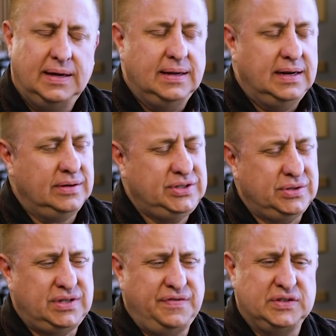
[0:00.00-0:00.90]
Now
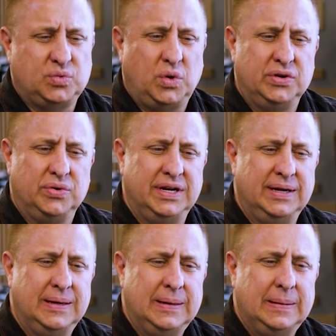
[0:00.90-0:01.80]
Joseph is wondering,
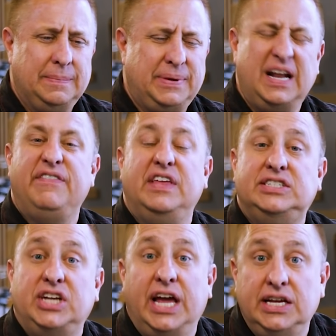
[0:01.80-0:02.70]
but have they
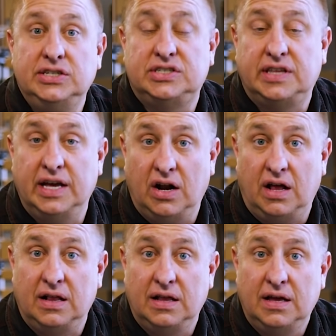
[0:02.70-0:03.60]
changed at
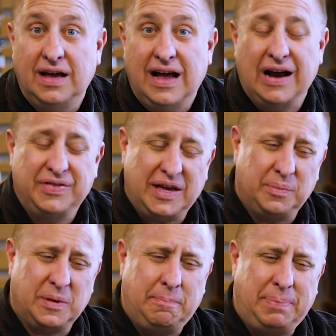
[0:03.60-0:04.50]
all? Are they
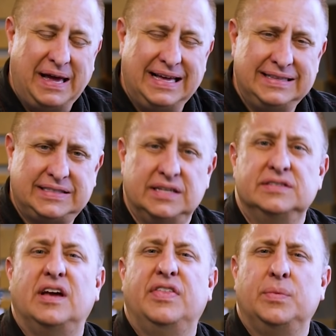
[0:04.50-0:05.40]

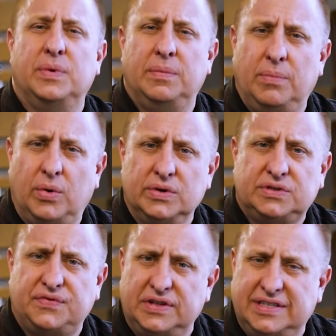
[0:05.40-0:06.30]
repentant? Are they
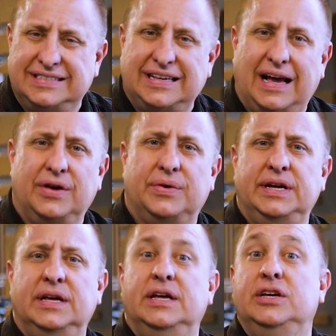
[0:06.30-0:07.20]
remorseful,
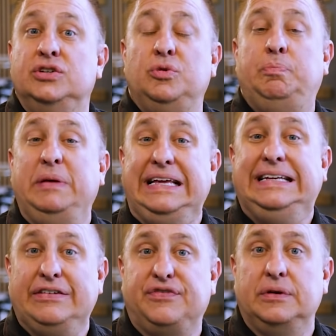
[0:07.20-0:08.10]
desiring to be
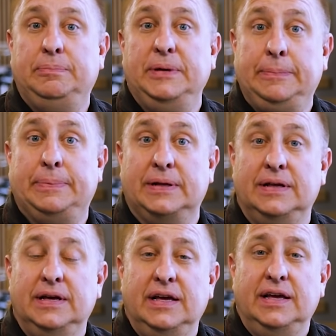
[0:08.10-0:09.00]
different people?
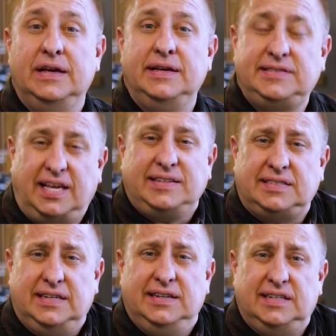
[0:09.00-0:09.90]
He's
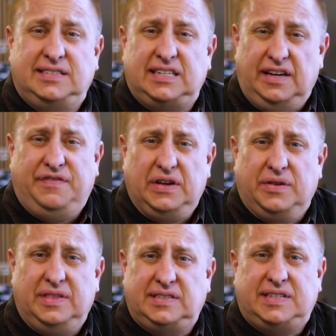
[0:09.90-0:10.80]
testing to see if
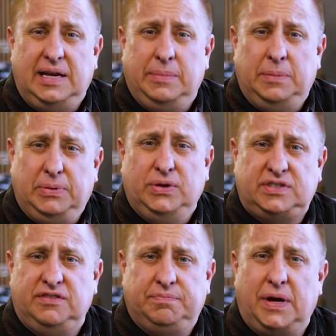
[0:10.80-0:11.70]
they're the same
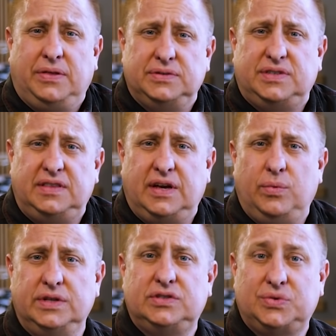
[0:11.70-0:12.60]
abusive brothers that they
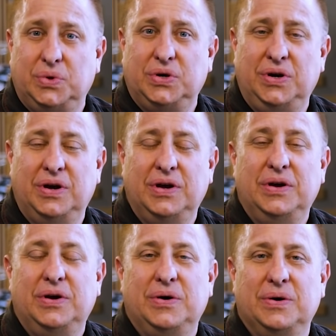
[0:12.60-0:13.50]
once were,
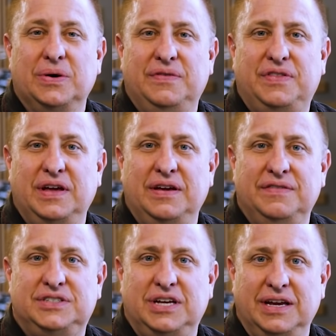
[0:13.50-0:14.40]
or if they
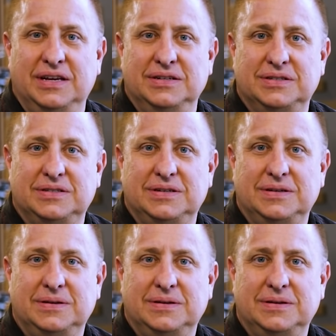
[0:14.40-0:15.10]
have changed.